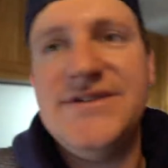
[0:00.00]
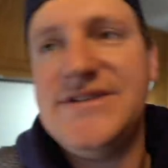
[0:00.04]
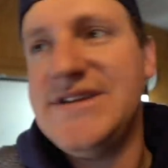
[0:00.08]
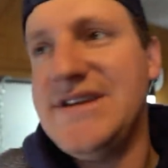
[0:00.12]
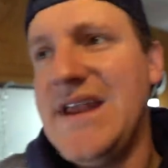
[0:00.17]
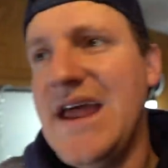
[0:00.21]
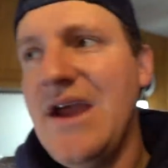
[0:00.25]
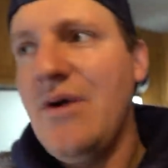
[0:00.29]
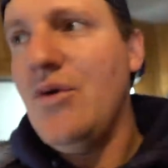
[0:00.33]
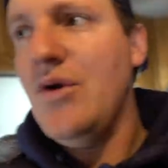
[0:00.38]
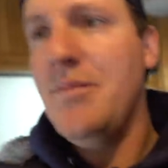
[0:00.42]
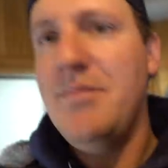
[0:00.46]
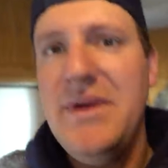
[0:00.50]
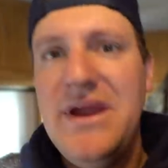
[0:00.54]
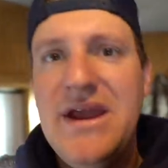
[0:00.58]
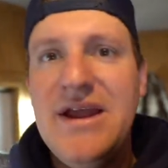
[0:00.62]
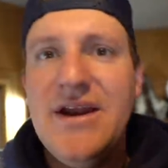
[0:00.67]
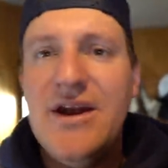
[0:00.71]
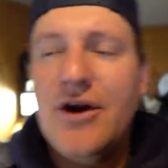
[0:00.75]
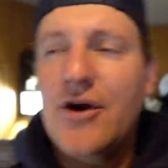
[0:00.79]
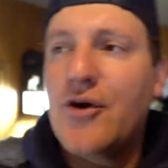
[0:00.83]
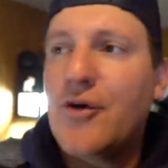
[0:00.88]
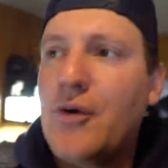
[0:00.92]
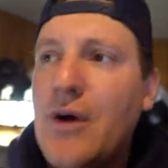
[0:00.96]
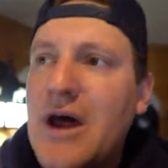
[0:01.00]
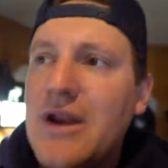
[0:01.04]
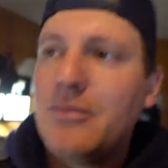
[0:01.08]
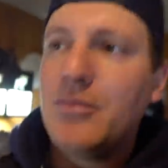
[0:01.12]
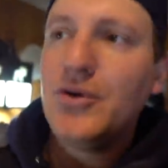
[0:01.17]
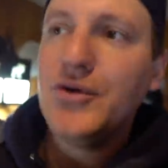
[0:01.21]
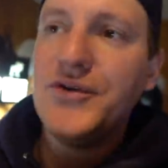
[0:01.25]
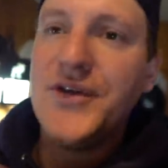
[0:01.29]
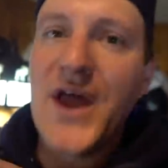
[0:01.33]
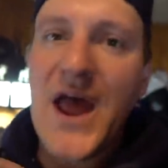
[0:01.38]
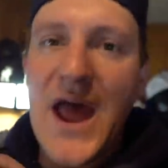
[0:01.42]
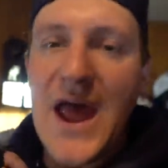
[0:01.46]
Today would be an
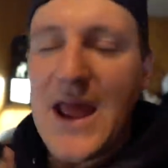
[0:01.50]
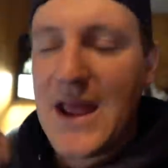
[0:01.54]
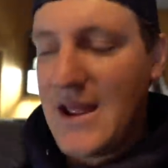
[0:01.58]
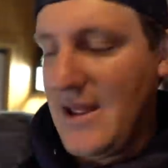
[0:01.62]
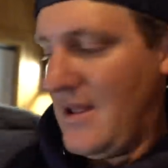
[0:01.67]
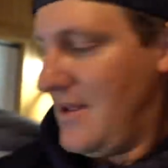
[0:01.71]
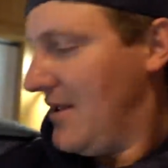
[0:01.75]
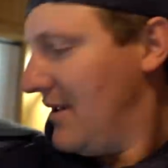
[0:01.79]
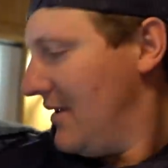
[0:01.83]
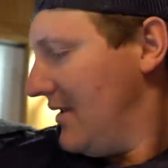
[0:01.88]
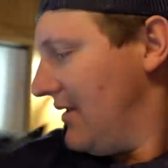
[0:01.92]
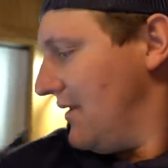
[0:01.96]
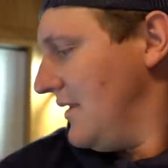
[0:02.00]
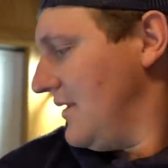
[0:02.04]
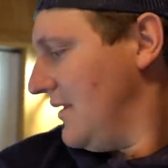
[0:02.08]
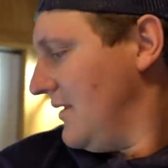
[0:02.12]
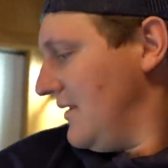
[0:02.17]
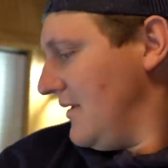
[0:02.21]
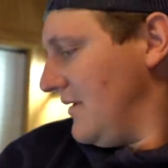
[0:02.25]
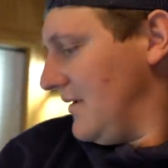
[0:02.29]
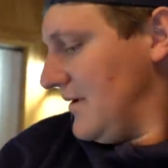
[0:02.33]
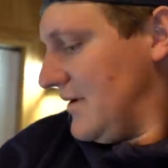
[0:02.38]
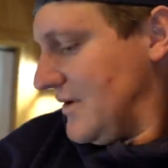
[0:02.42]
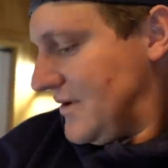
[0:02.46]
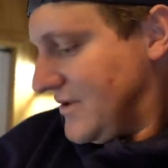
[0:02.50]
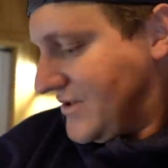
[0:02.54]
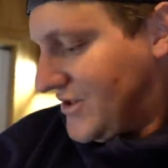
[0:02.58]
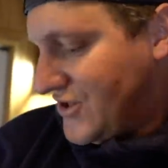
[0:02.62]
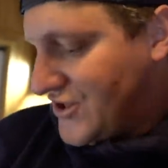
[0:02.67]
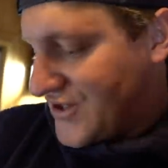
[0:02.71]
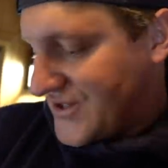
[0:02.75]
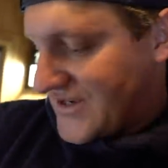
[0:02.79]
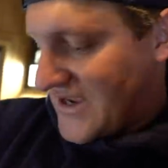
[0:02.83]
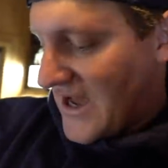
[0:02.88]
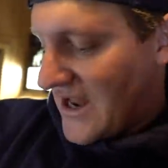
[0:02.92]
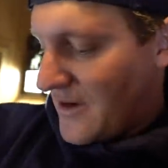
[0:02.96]
incredible day to
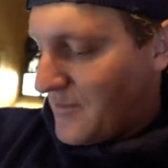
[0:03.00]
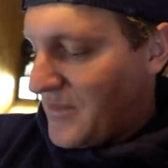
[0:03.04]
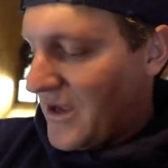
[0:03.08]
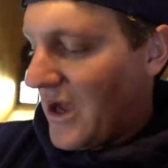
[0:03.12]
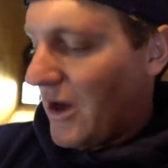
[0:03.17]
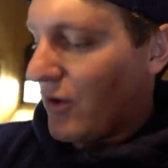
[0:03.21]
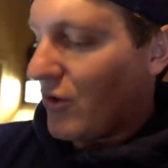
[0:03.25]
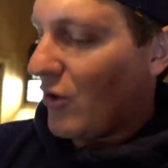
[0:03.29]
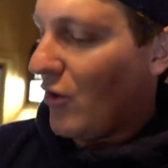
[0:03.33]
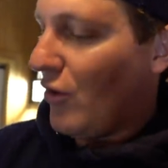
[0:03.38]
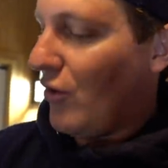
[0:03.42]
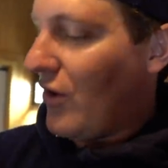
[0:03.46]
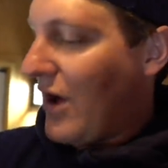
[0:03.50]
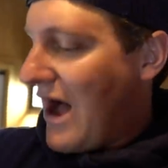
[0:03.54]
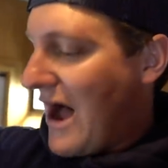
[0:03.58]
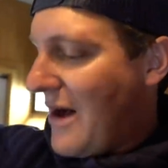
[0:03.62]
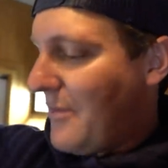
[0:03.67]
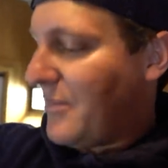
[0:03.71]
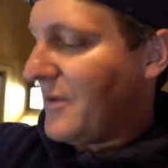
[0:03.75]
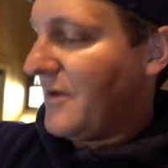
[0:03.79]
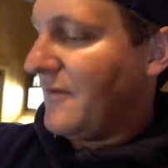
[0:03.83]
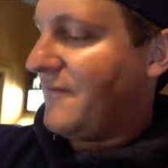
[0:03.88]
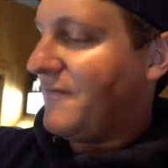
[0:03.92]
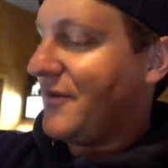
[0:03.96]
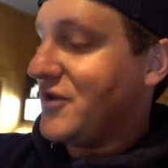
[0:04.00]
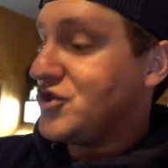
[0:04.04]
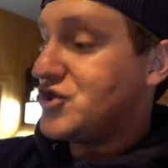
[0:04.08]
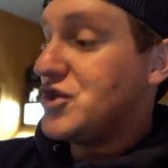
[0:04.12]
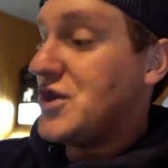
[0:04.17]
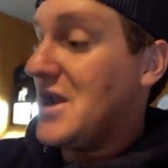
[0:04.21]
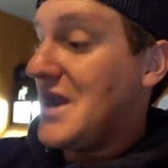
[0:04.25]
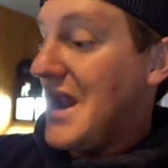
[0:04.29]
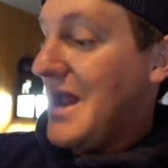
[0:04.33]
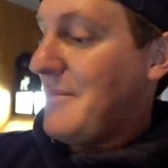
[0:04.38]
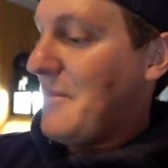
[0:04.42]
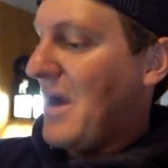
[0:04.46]
just kind of be out hole hopping and fishing.
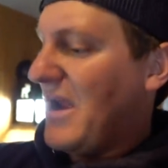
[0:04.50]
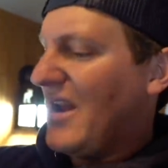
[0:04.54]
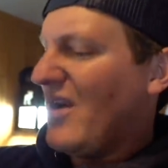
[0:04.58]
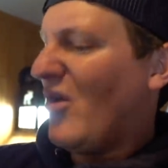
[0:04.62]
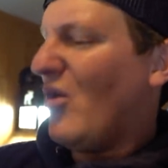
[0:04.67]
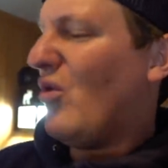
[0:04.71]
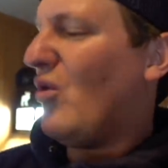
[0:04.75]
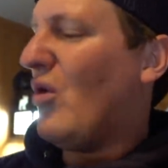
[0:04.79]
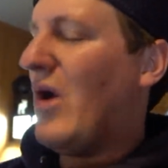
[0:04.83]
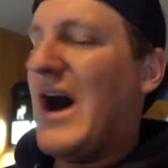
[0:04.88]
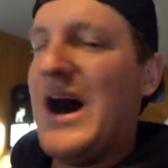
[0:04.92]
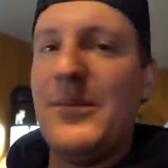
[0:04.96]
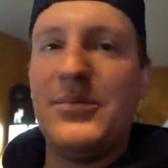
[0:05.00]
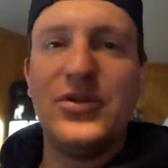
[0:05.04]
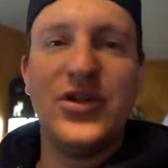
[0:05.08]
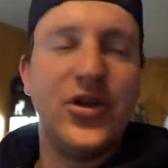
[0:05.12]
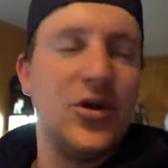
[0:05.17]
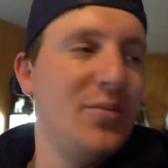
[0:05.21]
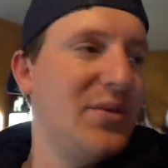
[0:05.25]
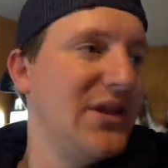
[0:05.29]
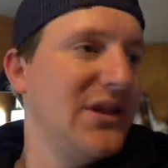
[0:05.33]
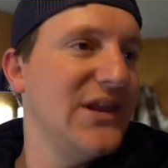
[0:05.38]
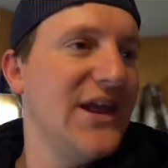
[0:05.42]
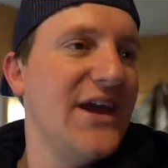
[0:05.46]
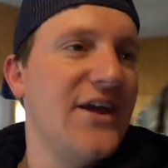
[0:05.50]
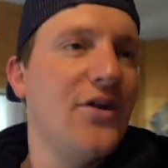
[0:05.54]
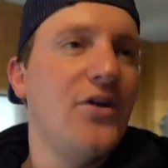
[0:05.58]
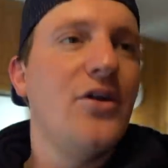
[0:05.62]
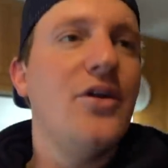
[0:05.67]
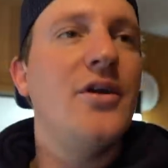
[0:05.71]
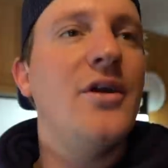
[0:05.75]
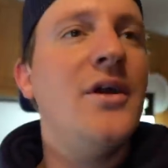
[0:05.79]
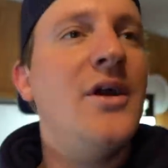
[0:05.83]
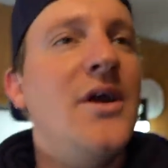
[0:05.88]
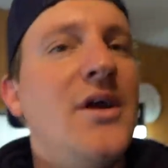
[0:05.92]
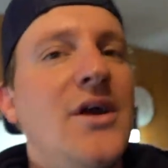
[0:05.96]
And I might hole hop a little bit
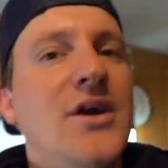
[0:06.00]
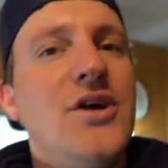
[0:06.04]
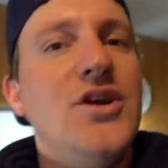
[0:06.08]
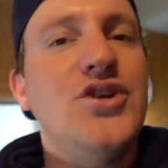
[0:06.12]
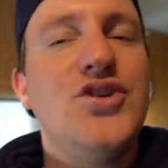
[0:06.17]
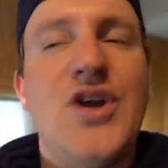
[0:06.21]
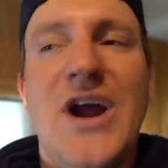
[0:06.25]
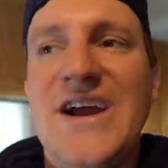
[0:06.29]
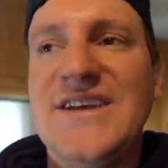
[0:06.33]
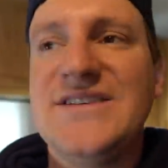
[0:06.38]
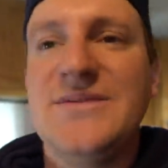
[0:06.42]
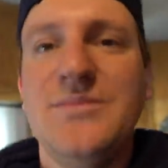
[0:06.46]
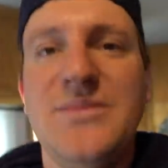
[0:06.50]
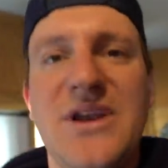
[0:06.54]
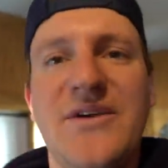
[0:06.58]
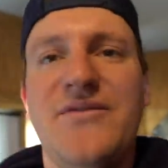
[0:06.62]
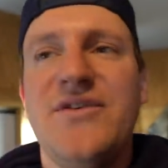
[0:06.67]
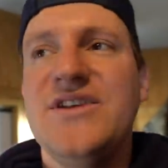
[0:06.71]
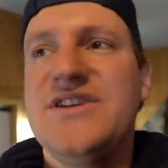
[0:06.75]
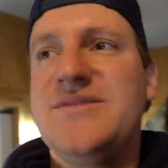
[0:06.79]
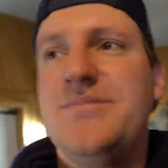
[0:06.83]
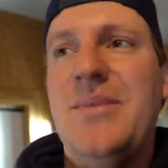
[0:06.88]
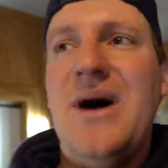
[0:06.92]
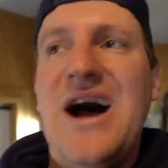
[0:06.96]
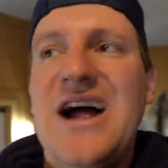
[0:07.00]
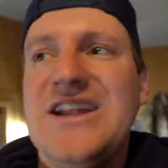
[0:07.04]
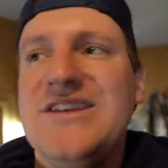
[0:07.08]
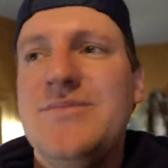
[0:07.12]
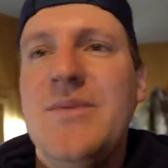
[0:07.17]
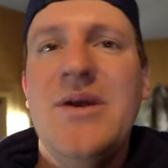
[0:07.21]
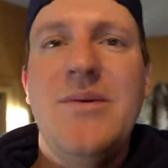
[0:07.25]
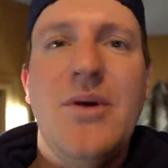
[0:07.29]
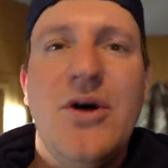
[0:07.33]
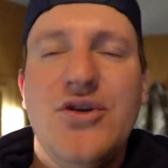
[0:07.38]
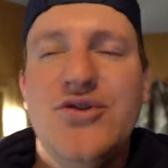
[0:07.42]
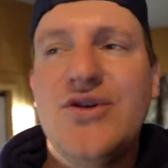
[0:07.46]
later, try some different spots.
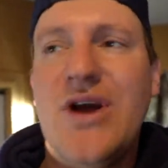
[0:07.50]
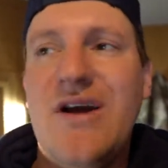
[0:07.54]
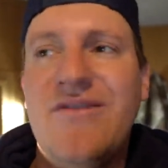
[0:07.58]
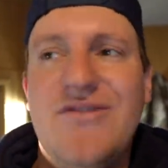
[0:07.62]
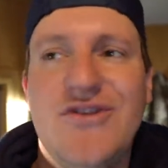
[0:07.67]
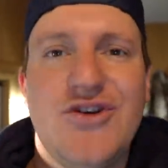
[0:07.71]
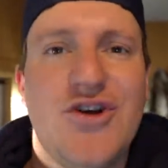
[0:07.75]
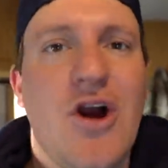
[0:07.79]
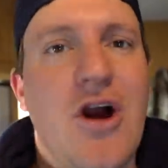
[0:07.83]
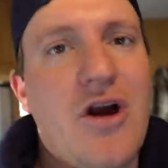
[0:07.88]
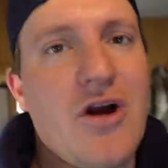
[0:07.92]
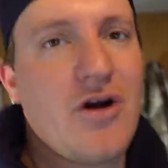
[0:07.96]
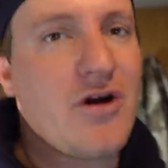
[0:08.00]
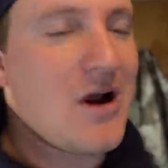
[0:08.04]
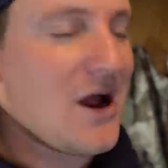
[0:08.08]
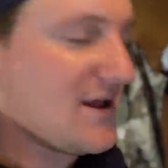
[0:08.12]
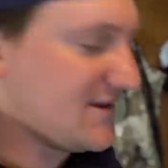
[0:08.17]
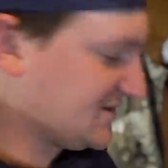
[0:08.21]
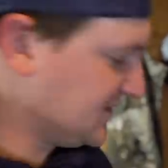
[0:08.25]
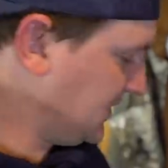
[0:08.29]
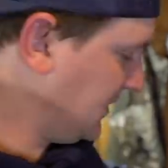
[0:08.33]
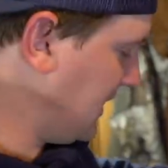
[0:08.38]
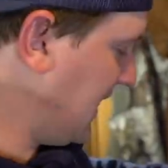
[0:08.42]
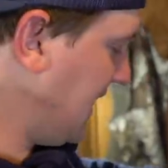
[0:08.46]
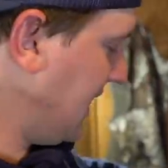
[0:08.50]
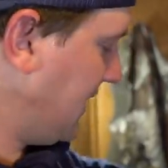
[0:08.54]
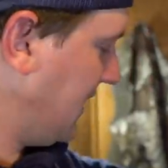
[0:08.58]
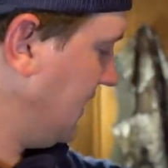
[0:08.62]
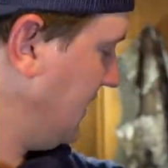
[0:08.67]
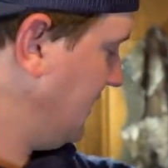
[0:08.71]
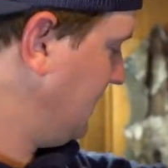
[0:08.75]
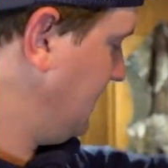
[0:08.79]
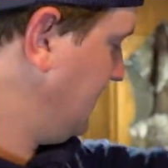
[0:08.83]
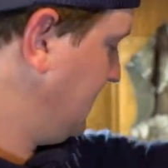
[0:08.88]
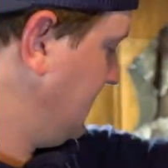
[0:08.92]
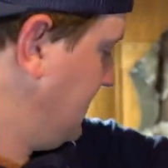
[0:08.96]
Maybe I'll drive the truck across the lake
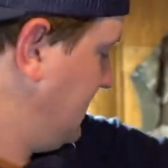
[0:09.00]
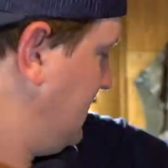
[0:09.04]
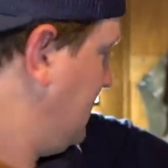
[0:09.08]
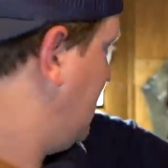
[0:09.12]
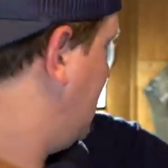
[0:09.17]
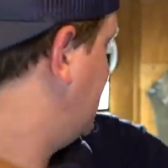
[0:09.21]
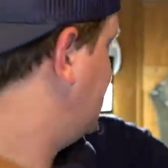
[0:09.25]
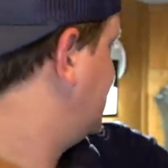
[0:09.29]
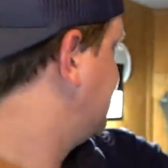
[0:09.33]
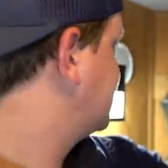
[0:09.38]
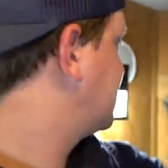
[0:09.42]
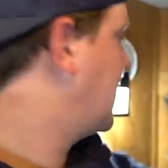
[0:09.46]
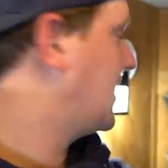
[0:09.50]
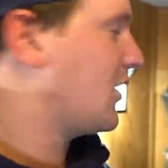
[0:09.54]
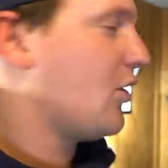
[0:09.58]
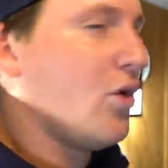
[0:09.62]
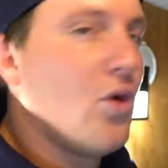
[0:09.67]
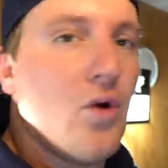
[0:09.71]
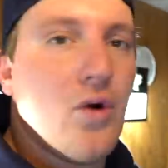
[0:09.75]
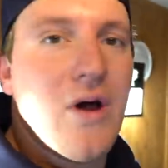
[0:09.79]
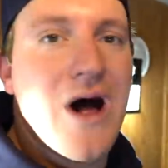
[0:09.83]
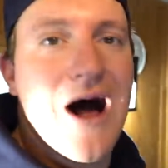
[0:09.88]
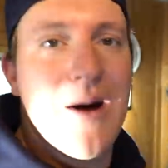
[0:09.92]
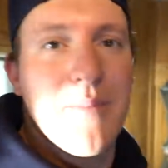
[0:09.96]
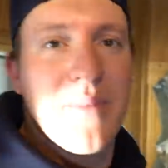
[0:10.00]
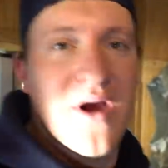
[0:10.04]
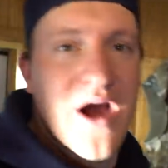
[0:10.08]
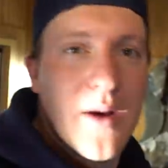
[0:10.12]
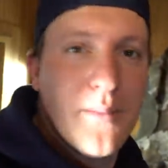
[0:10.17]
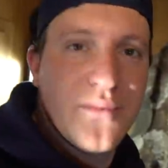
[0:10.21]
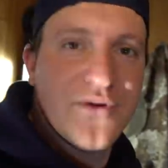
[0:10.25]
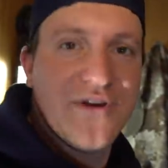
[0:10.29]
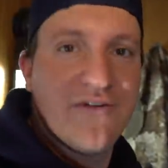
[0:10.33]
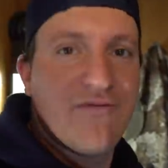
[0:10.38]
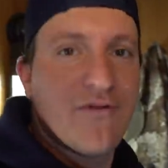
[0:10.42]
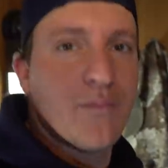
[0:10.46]
and just kind of hole hop a
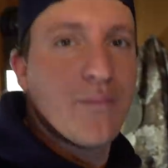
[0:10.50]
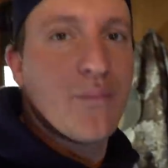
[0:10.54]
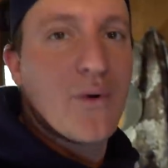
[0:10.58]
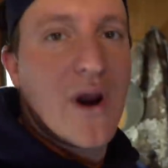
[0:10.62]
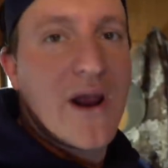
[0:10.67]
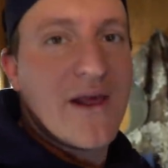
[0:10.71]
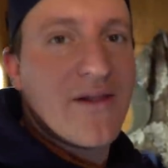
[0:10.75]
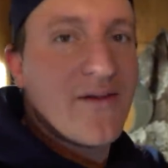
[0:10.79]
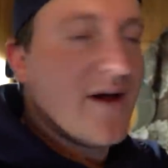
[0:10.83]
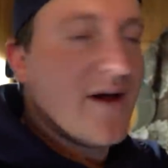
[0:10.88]
couple different break